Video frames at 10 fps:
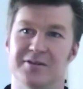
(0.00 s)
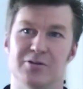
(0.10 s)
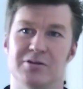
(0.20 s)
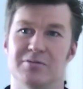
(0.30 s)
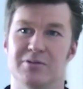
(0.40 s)

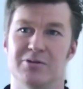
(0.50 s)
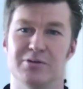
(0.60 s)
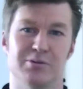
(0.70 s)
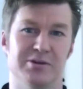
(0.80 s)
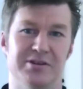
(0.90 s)
always
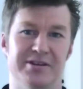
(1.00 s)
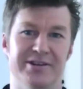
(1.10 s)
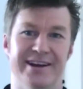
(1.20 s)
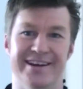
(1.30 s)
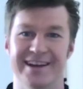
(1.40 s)
wanted to do
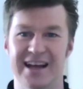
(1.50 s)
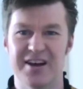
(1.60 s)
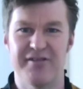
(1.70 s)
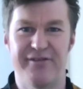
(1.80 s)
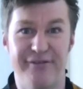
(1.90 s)

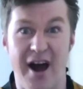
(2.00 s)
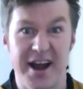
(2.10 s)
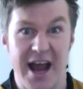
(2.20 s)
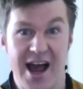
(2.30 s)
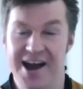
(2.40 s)

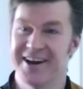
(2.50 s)
fire.